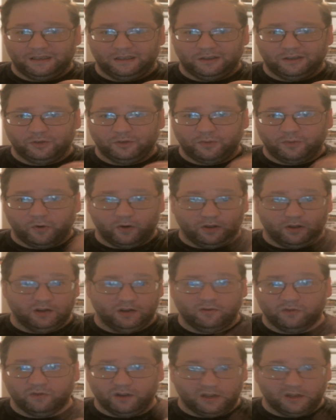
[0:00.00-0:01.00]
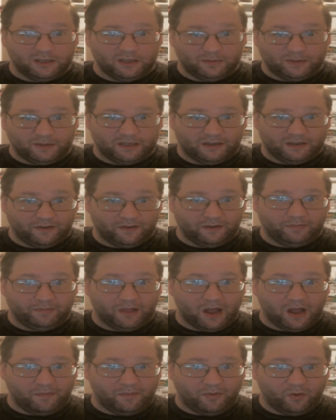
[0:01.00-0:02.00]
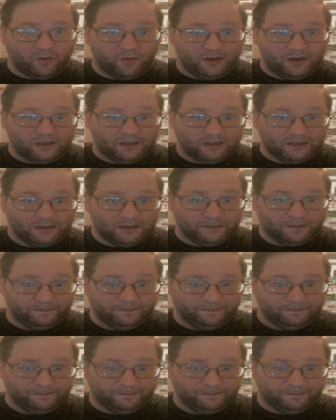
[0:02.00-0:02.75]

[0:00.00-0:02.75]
spoiling really specific plot points.